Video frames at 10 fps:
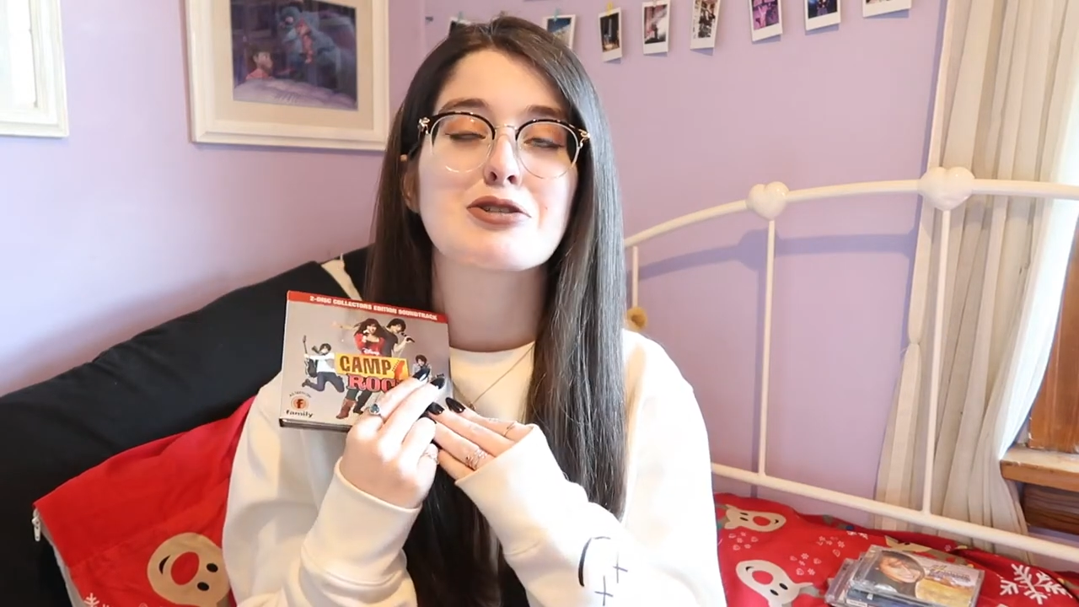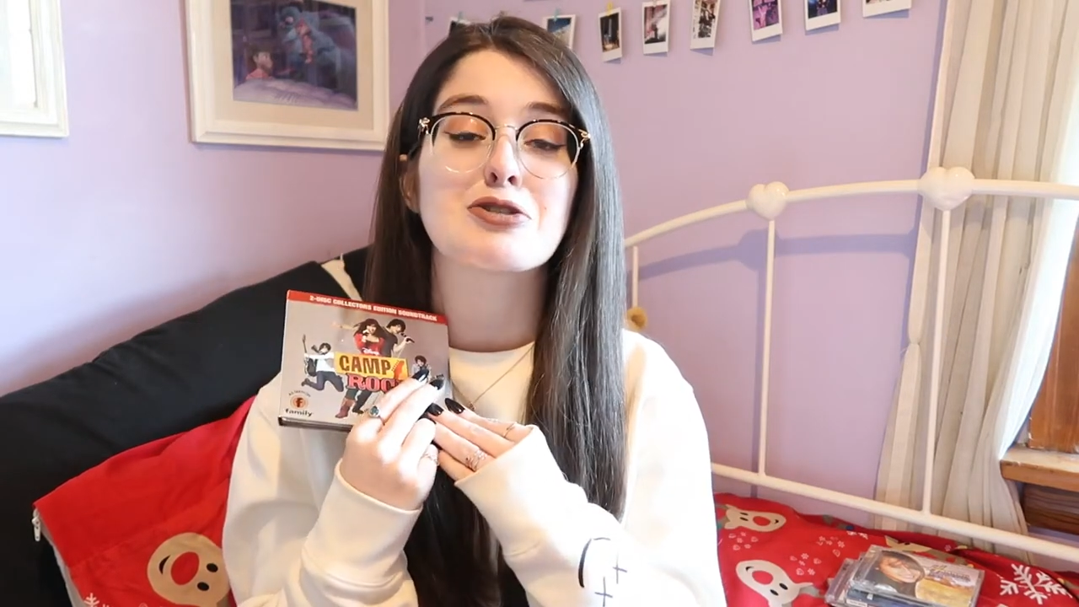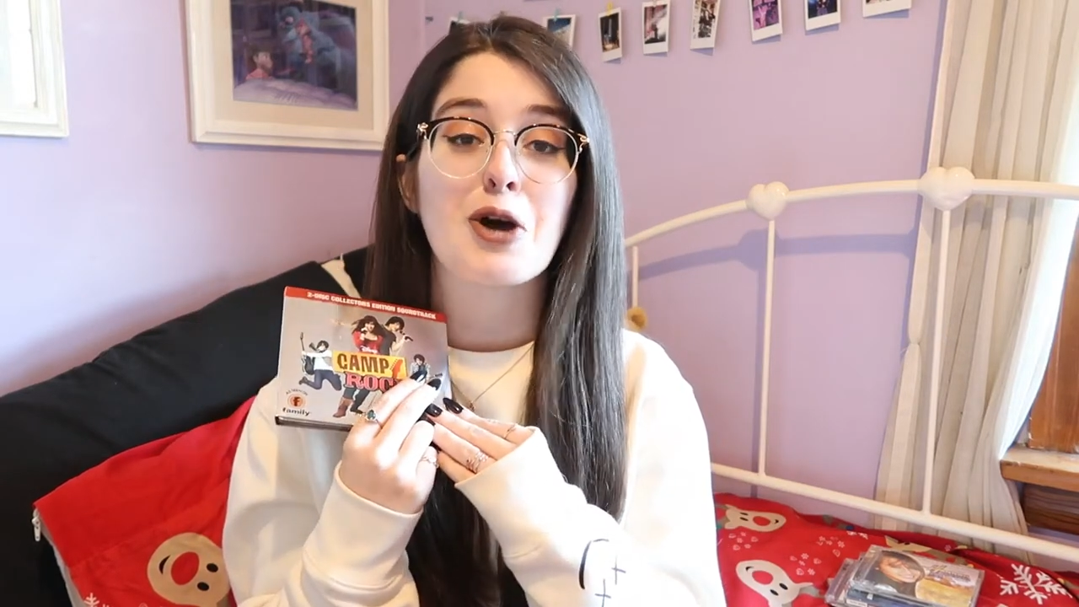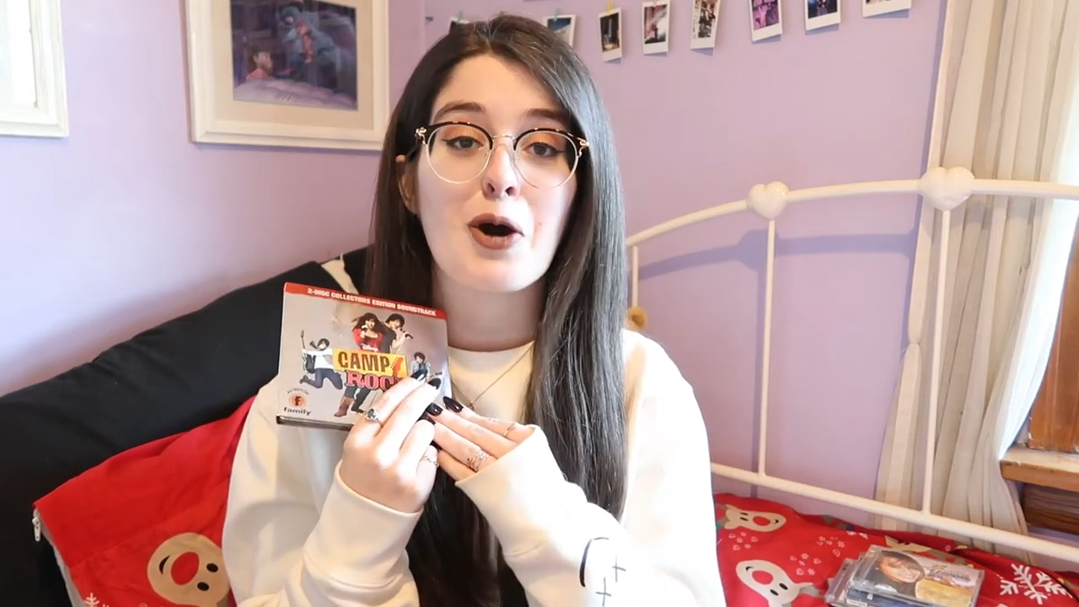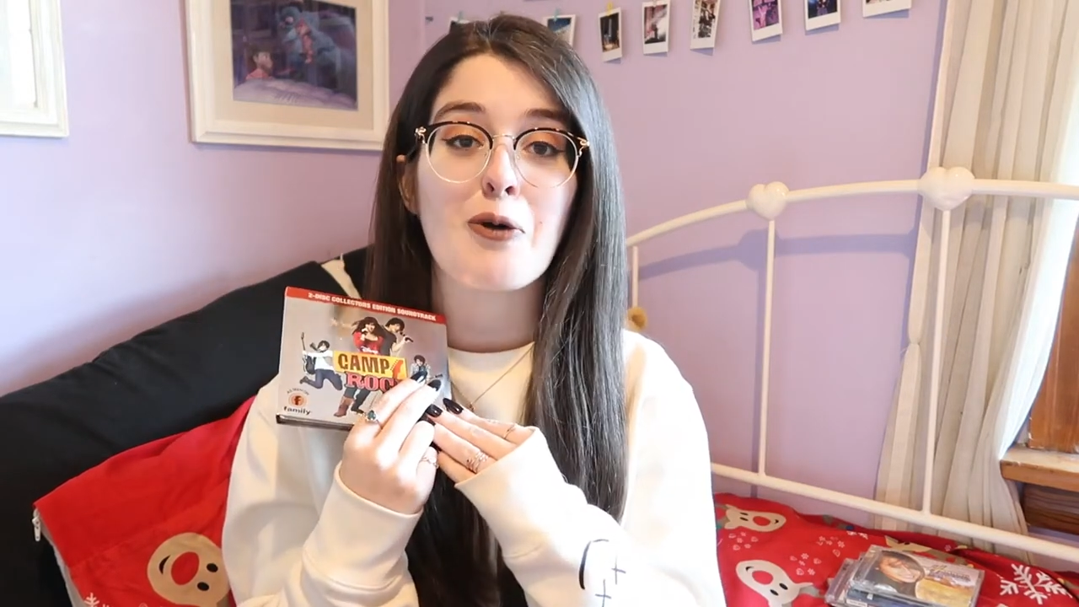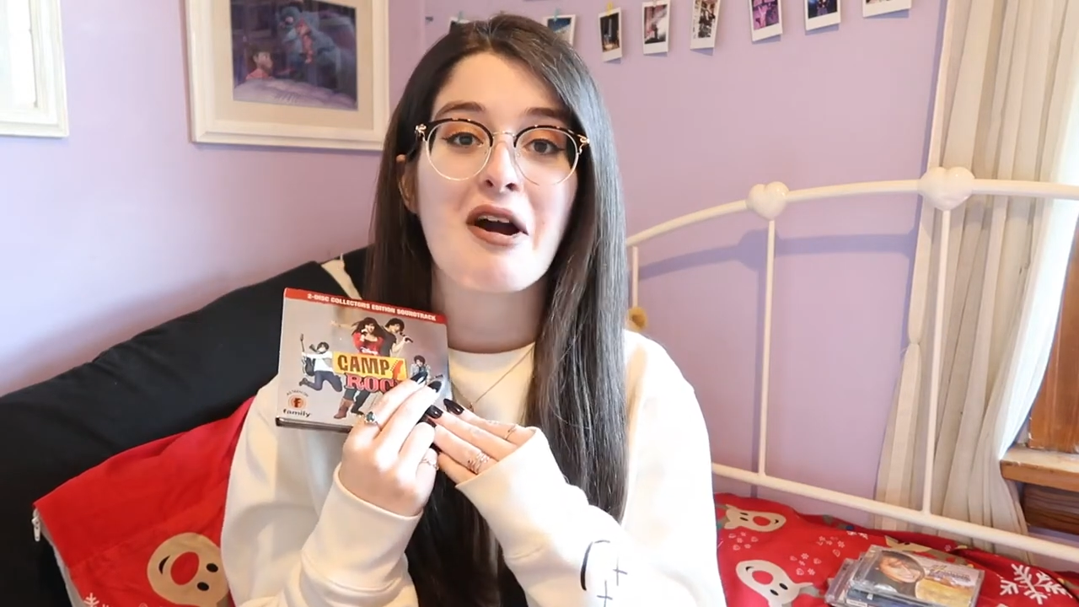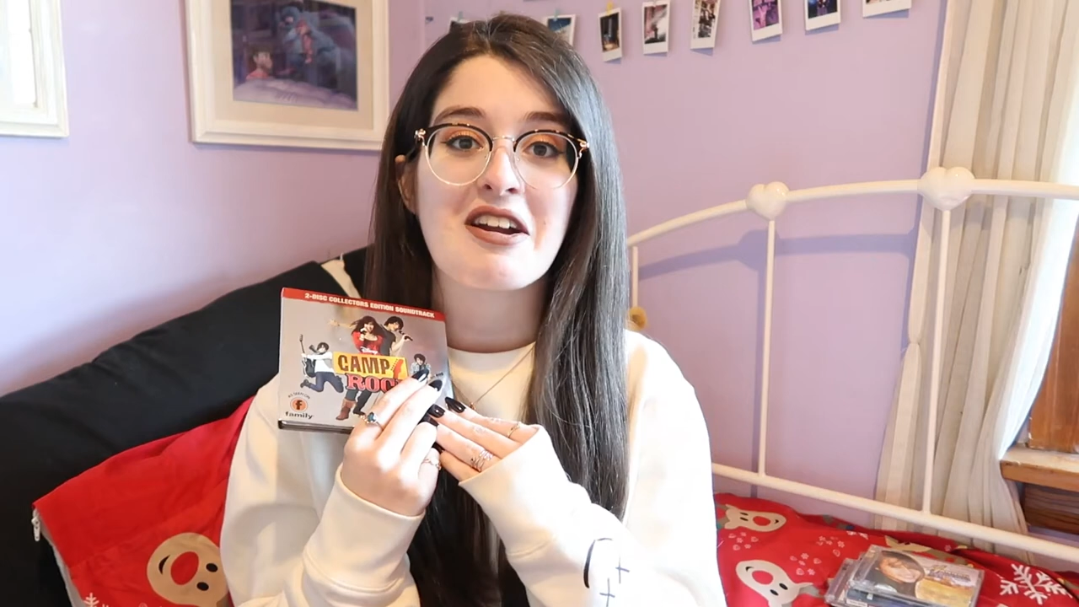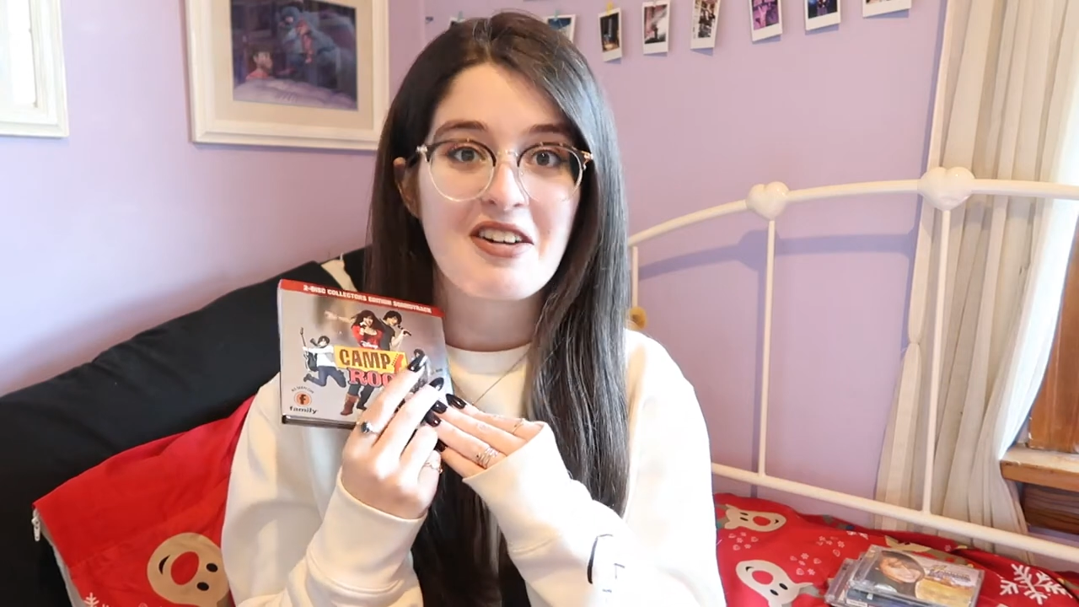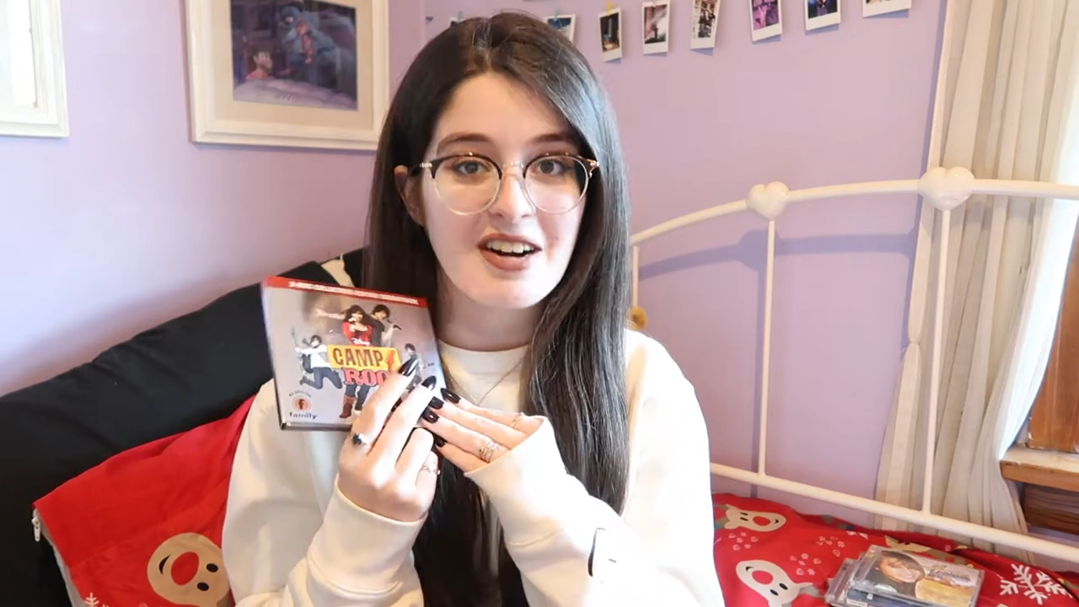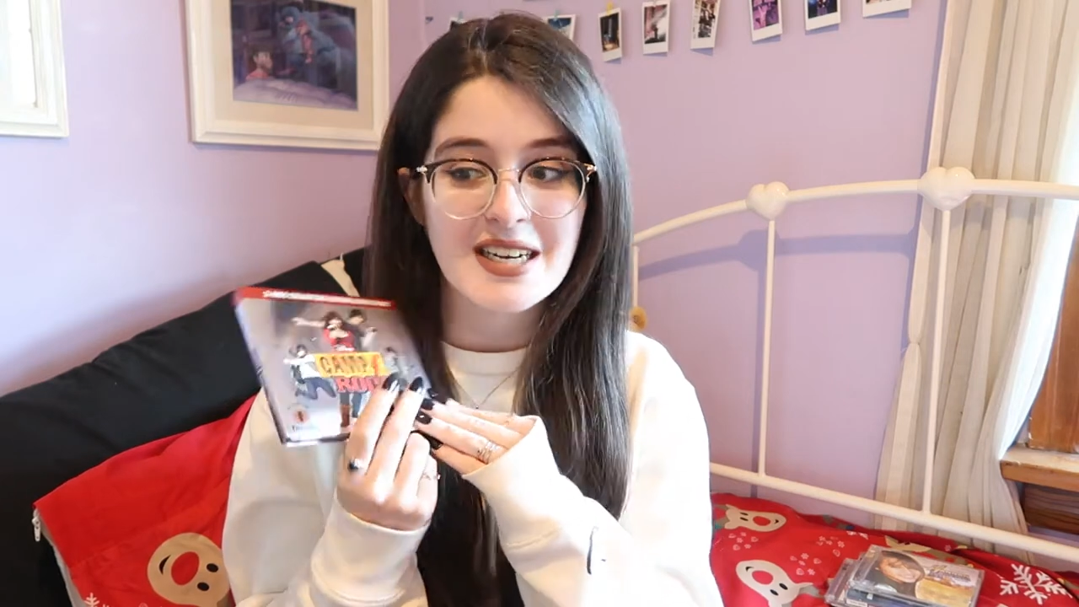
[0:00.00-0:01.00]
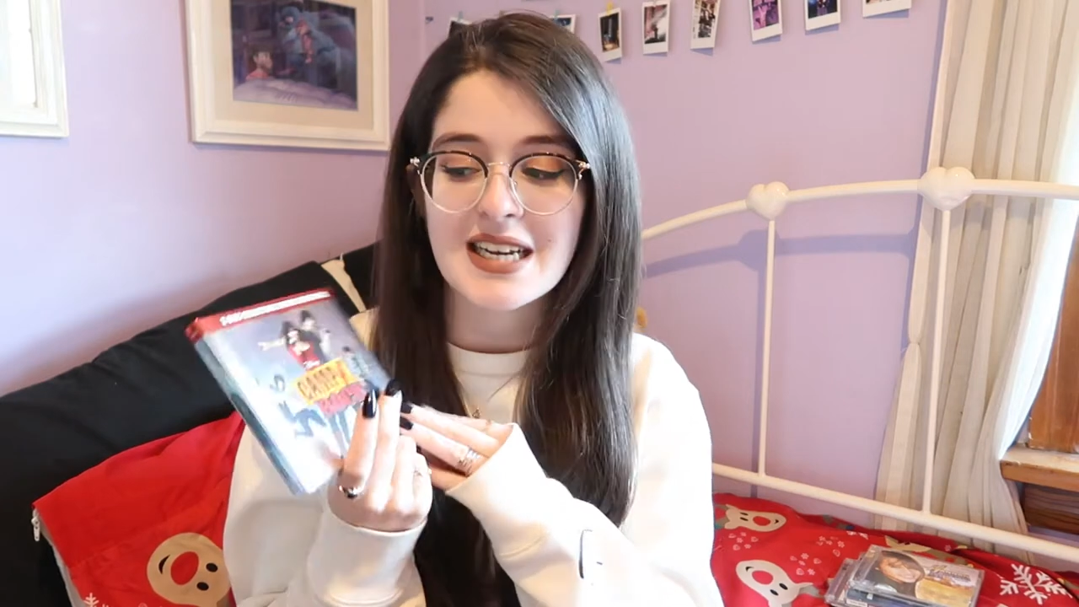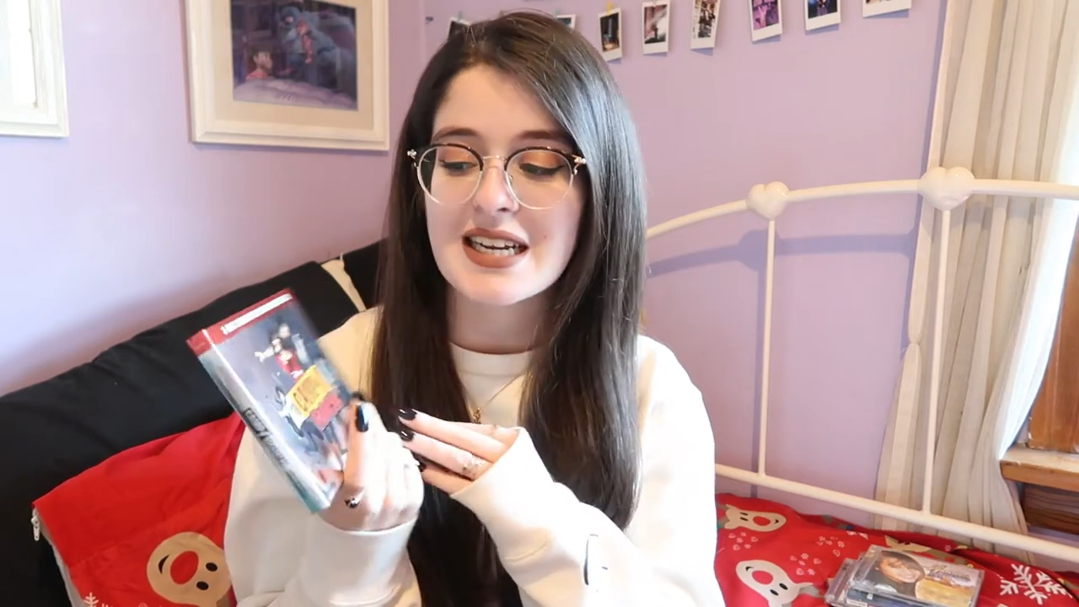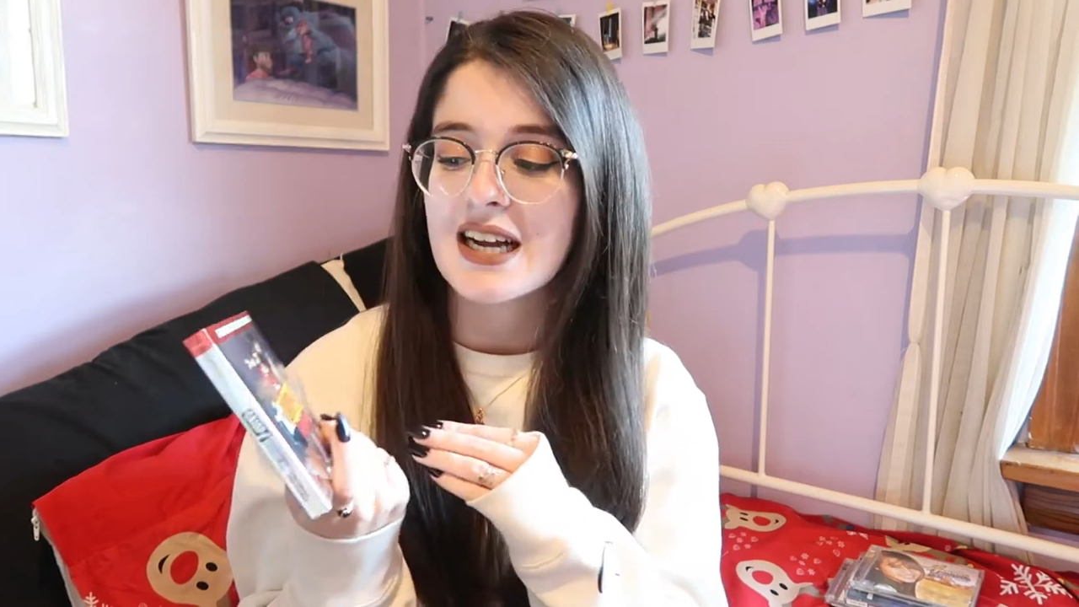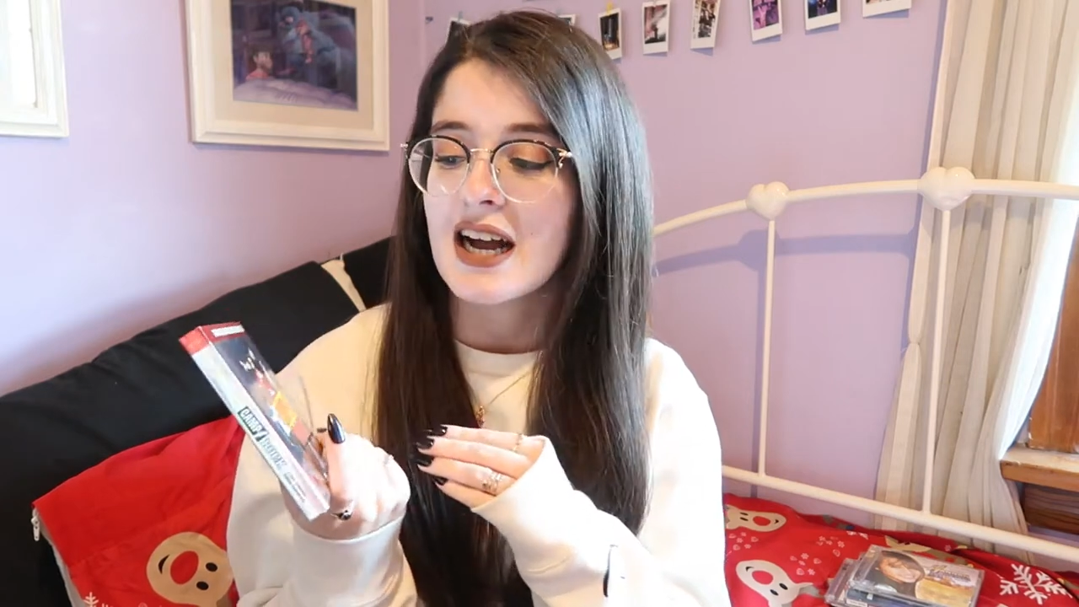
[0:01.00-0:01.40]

so iconic